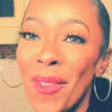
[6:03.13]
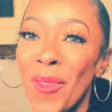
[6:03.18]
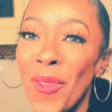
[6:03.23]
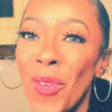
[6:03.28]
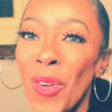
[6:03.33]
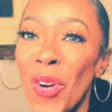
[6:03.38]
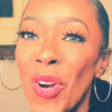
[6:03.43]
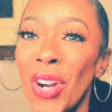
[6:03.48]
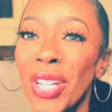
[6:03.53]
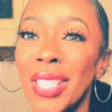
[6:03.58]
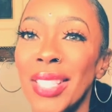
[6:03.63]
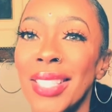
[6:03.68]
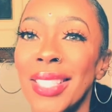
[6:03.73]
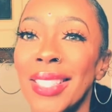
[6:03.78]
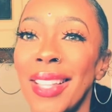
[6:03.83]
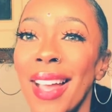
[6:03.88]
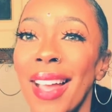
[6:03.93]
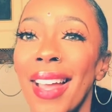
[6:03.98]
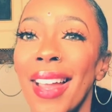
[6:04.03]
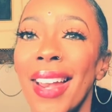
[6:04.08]
for
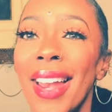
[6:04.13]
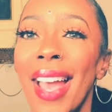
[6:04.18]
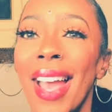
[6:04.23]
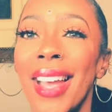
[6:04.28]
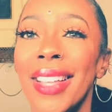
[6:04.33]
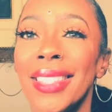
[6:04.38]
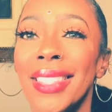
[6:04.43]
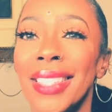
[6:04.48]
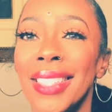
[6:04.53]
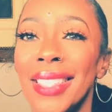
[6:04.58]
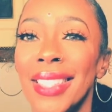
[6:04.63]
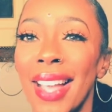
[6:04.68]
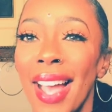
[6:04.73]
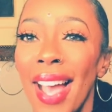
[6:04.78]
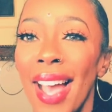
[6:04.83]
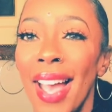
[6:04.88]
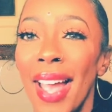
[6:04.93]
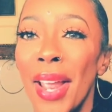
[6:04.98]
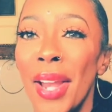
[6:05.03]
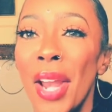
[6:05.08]
sun
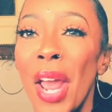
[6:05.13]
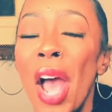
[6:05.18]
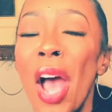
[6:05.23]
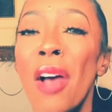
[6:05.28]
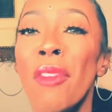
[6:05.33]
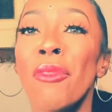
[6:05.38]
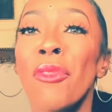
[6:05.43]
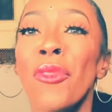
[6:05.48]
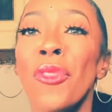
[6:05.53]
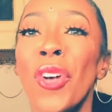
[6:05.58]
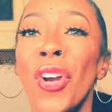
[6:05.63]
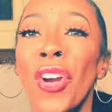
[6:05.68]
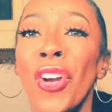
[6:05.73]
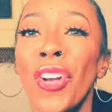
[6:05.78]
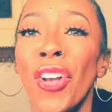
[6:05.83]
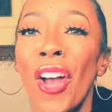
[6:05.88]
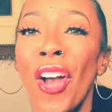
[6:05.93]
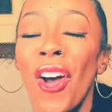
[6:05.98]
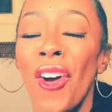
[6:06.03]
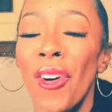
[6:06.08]
sign
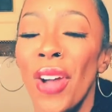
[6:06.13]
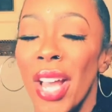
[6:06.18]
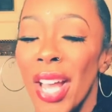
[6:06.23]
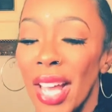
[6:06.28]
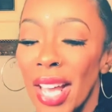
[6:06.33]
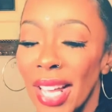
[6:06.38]
Virgo